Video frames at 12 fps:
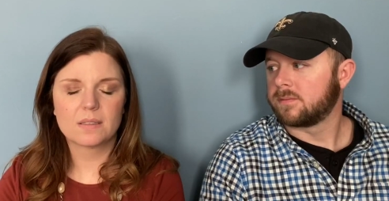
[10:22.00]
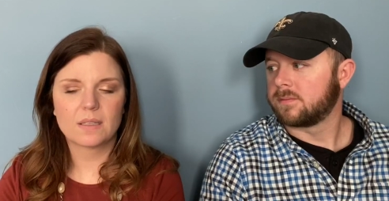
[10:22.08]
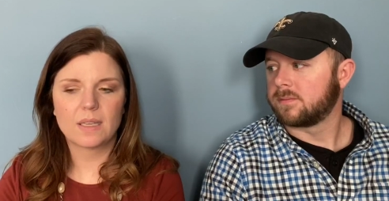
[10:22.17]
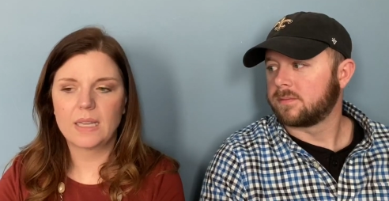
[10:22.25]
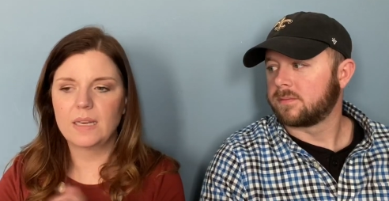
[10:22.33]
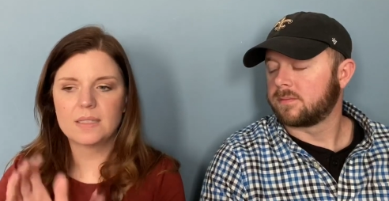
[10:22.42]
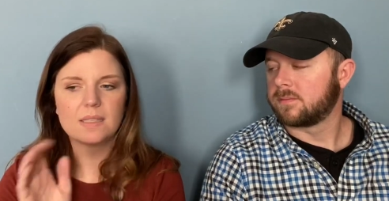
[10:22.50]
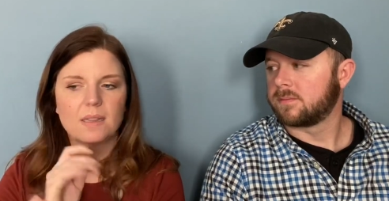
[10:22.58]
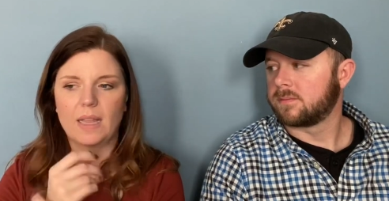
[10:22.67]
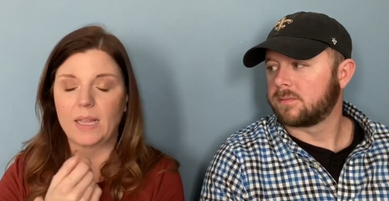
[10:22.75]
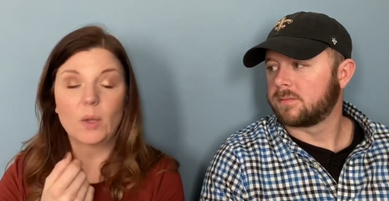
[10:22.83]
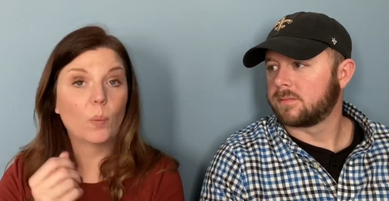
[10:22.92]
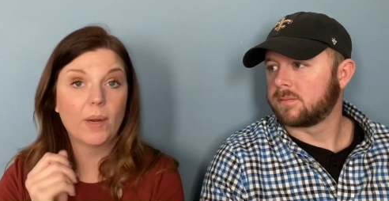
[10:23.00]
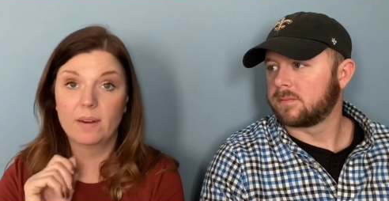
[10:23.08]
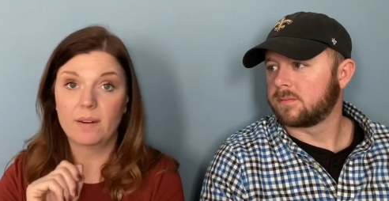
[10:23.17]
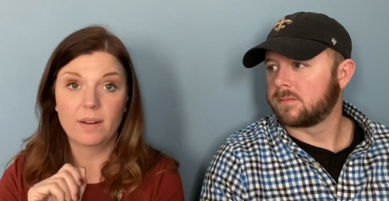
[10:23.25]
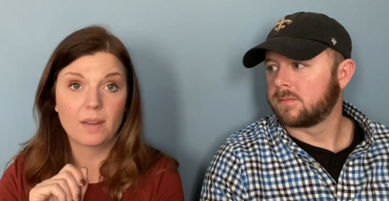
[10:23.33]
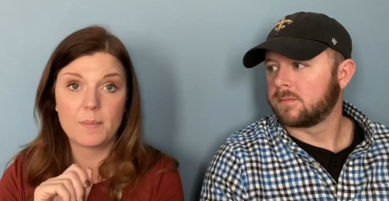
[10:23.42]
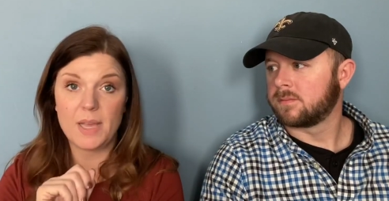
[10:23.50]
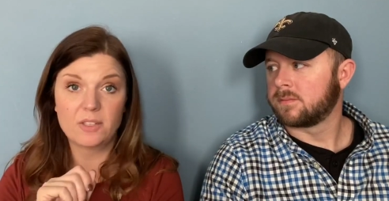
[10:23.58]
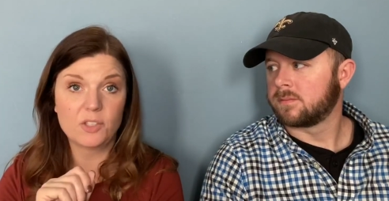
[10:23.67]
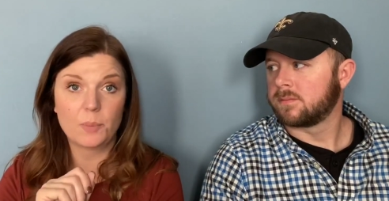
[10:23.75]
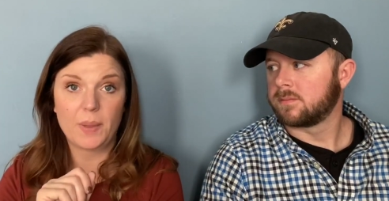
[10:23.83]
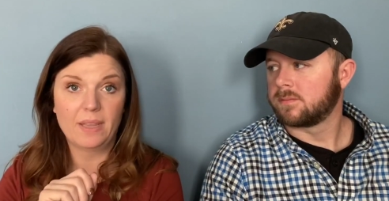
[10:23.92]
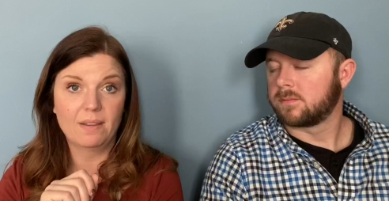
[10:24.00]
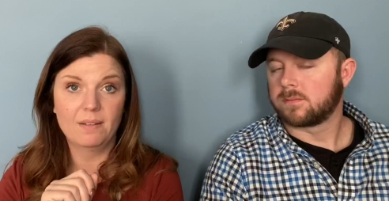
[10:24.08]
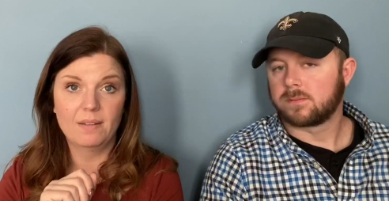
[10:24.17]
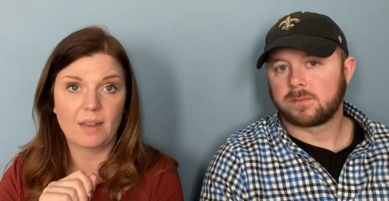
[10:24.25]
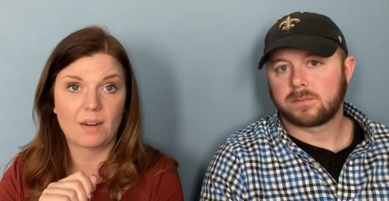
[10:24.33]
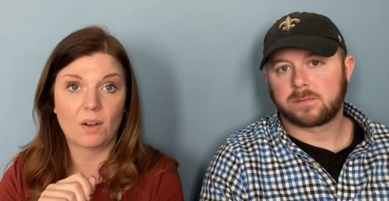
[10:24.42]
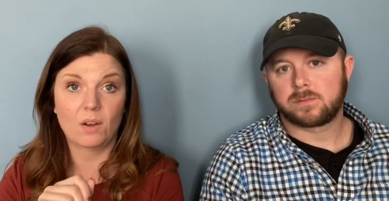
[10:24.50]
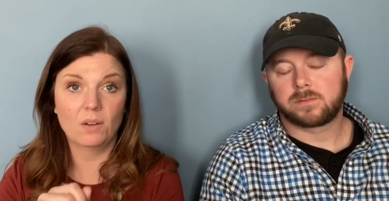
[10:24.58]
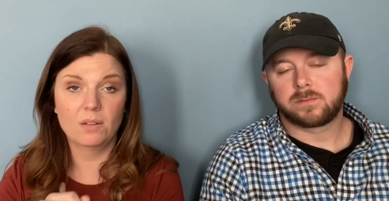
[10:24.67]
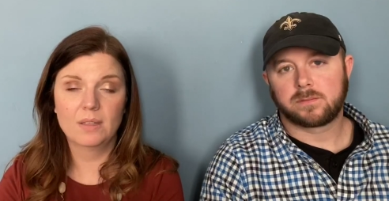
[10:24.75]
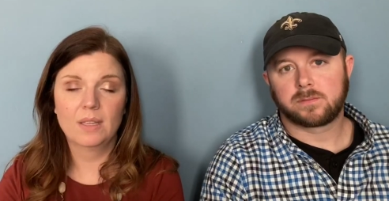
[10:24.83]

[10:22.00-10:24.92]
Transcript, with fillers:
Speaker 1: he doesn't like wearing a magic band at all.